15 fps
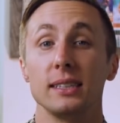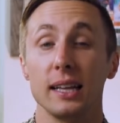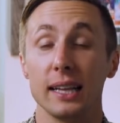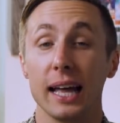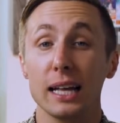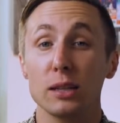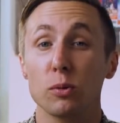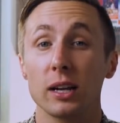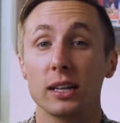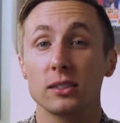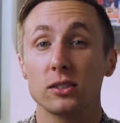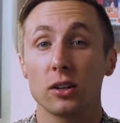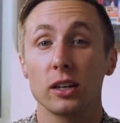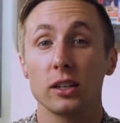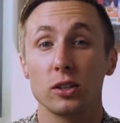And that's when I
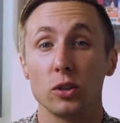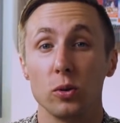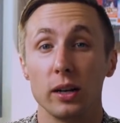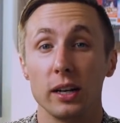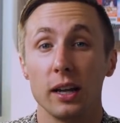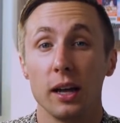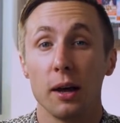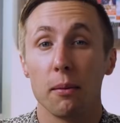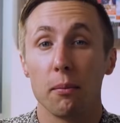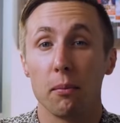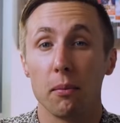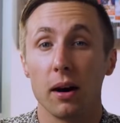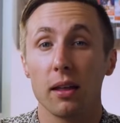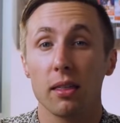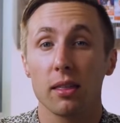started doing
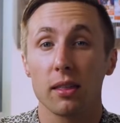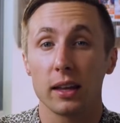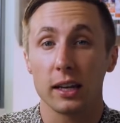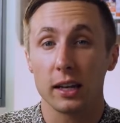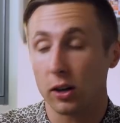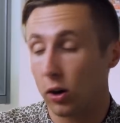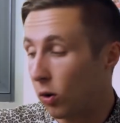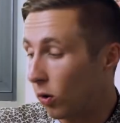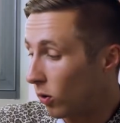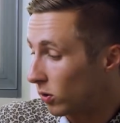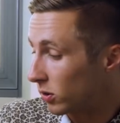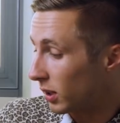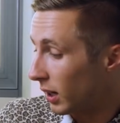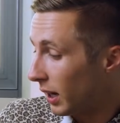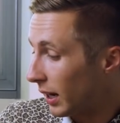monthly
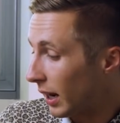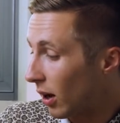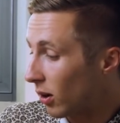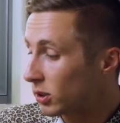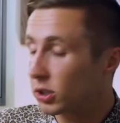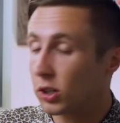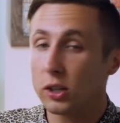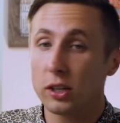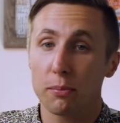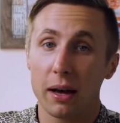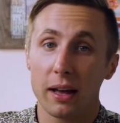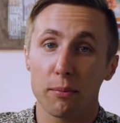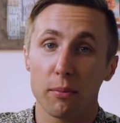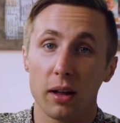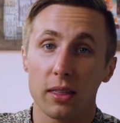goals. Now I'll show you
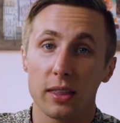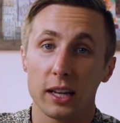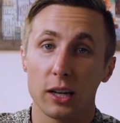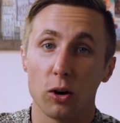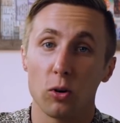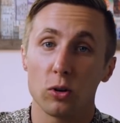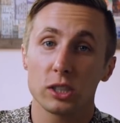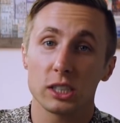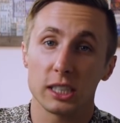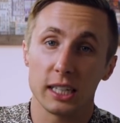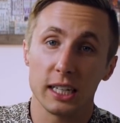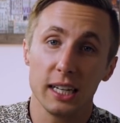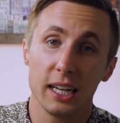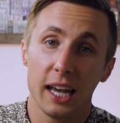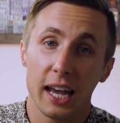my monthly goal
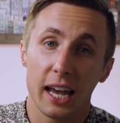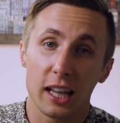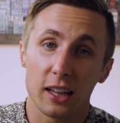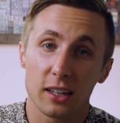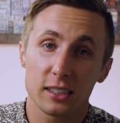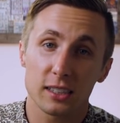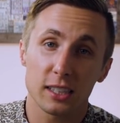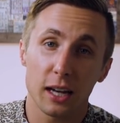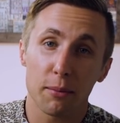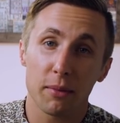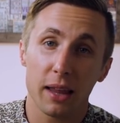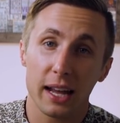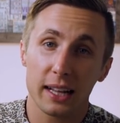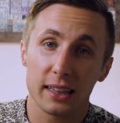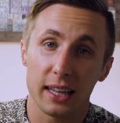sheet. It looks something
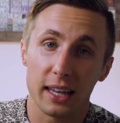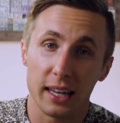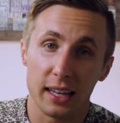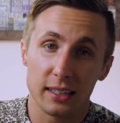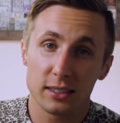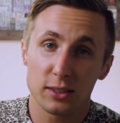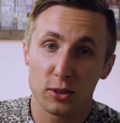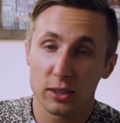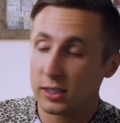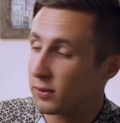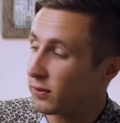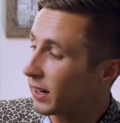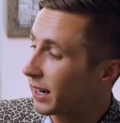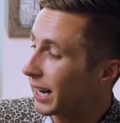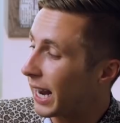like this. So this is
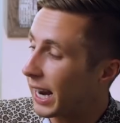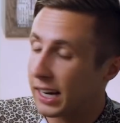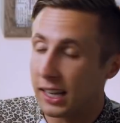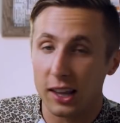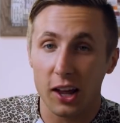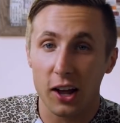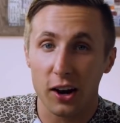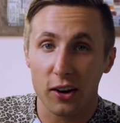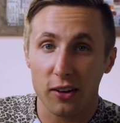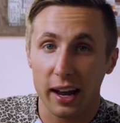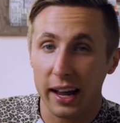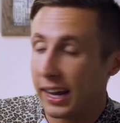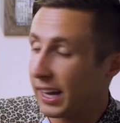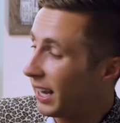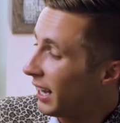very analog,
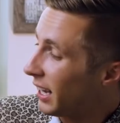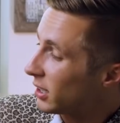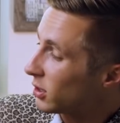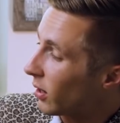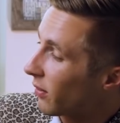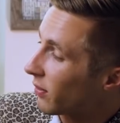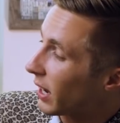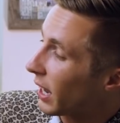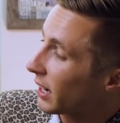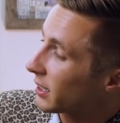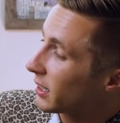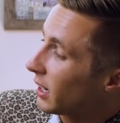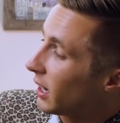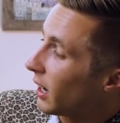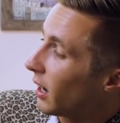right? So I've got
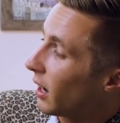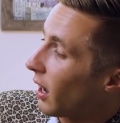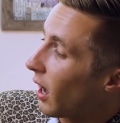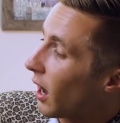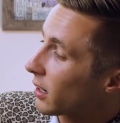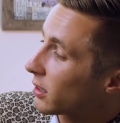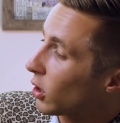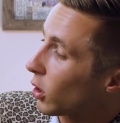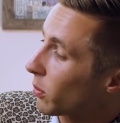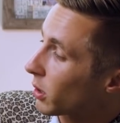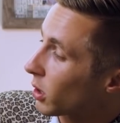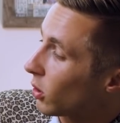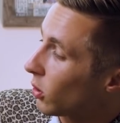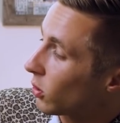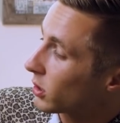October
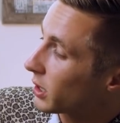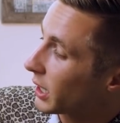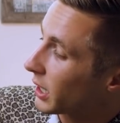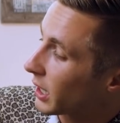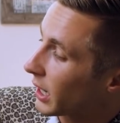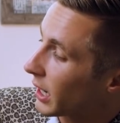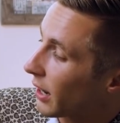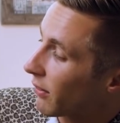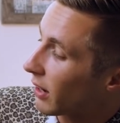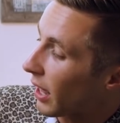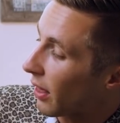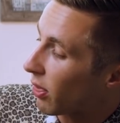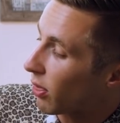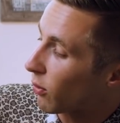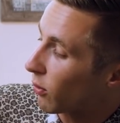goals here, and I've
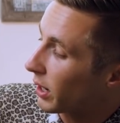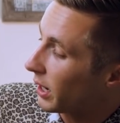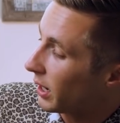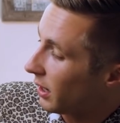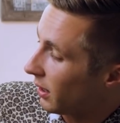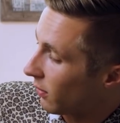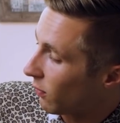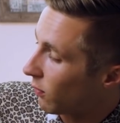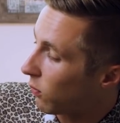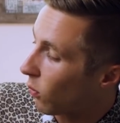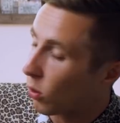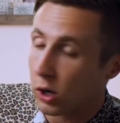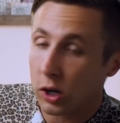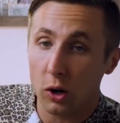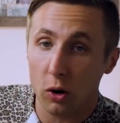got
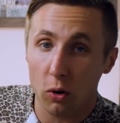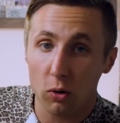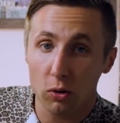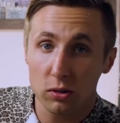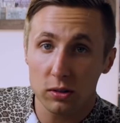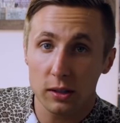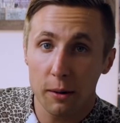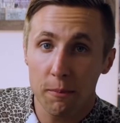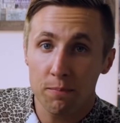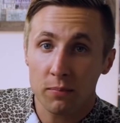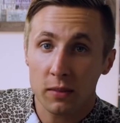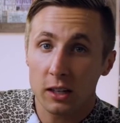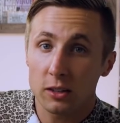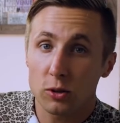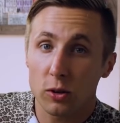4 goals.
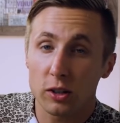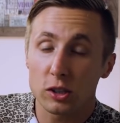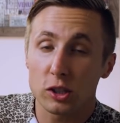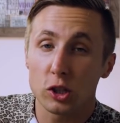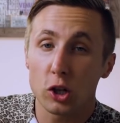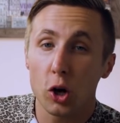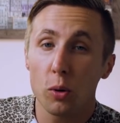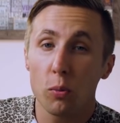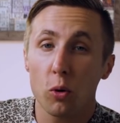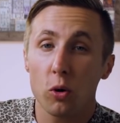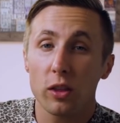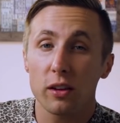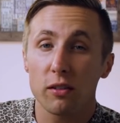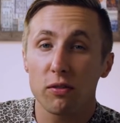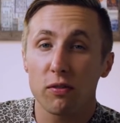So there's no more
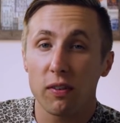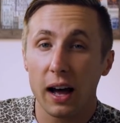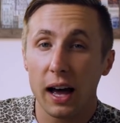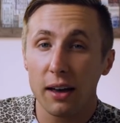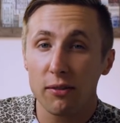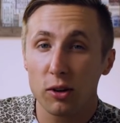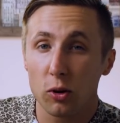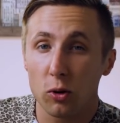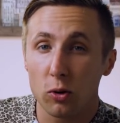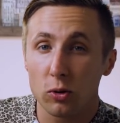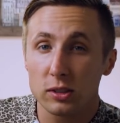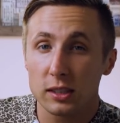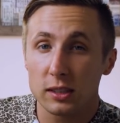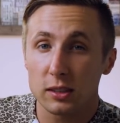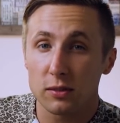than 5
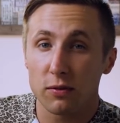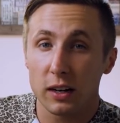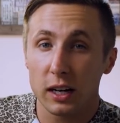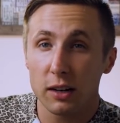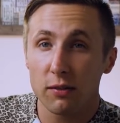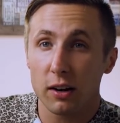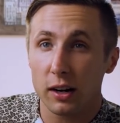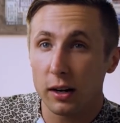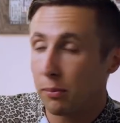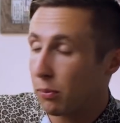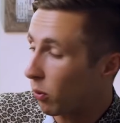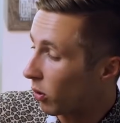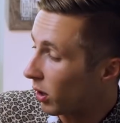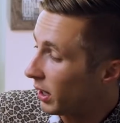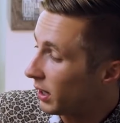goals. This is very, very
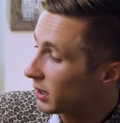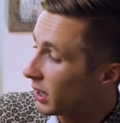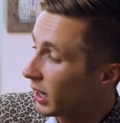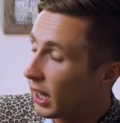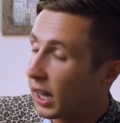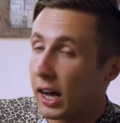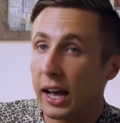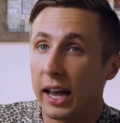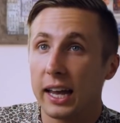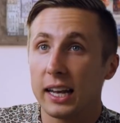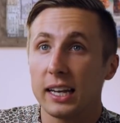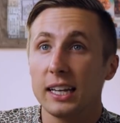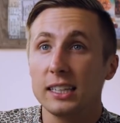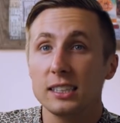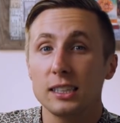important. It
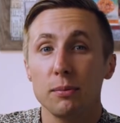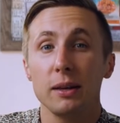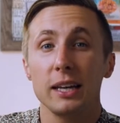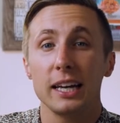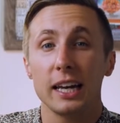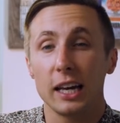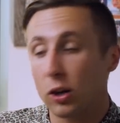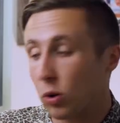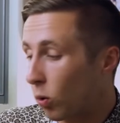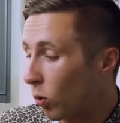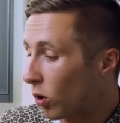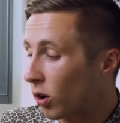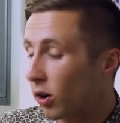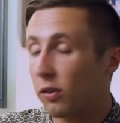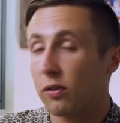needs to be in
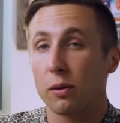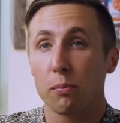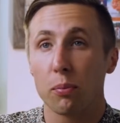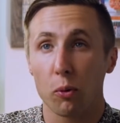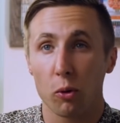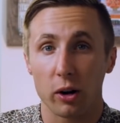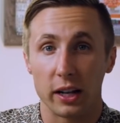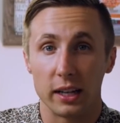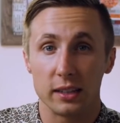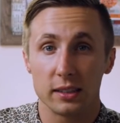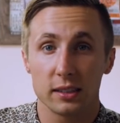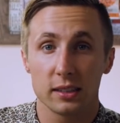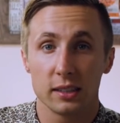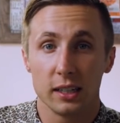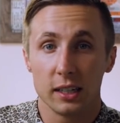order of
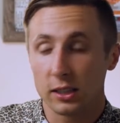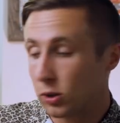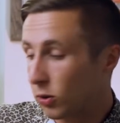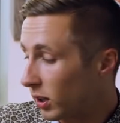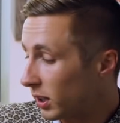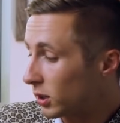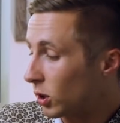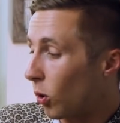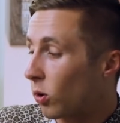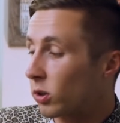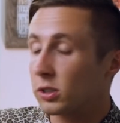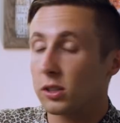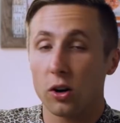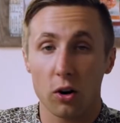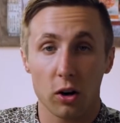importance. So these
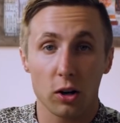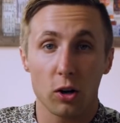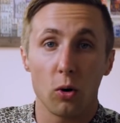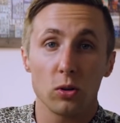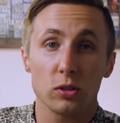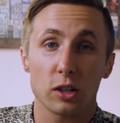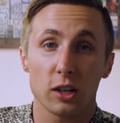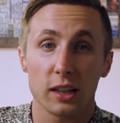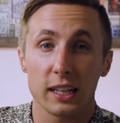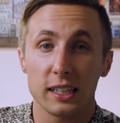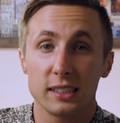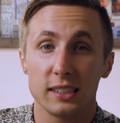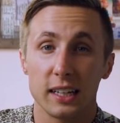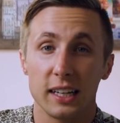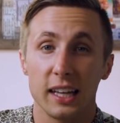goals are
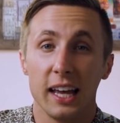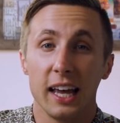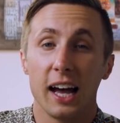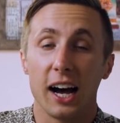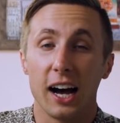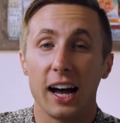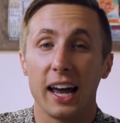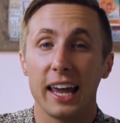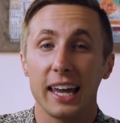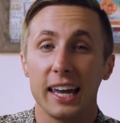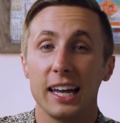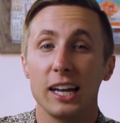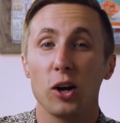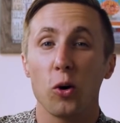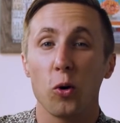listed
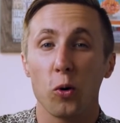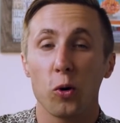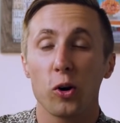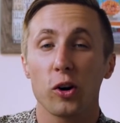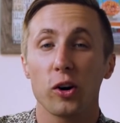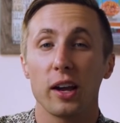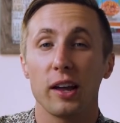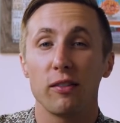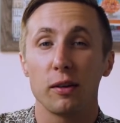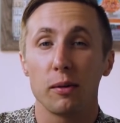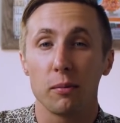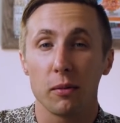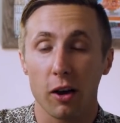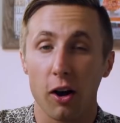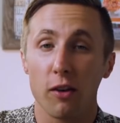in order
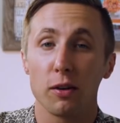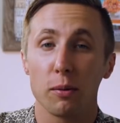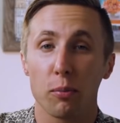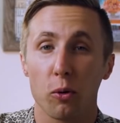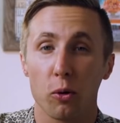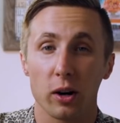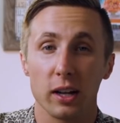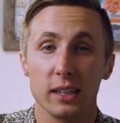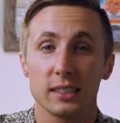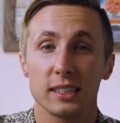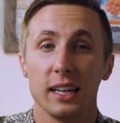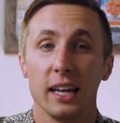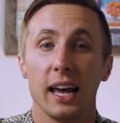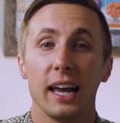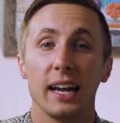of importance,
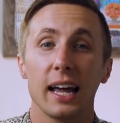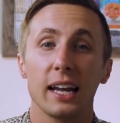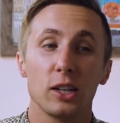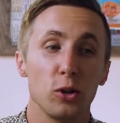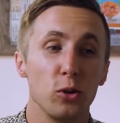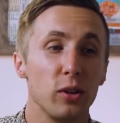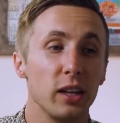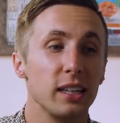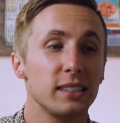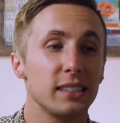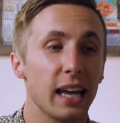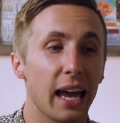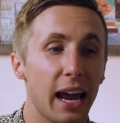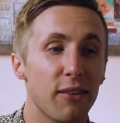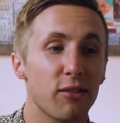and I do this
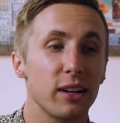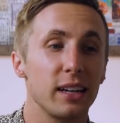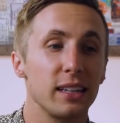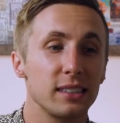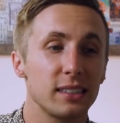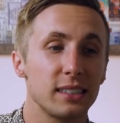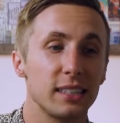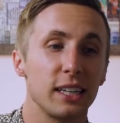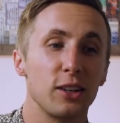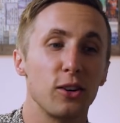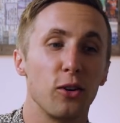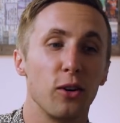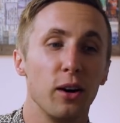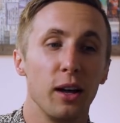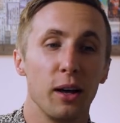every
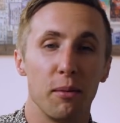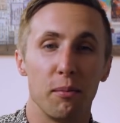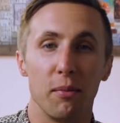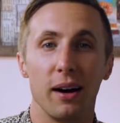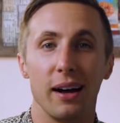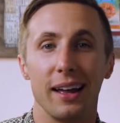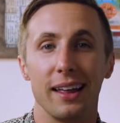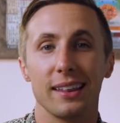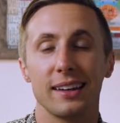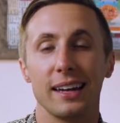single month.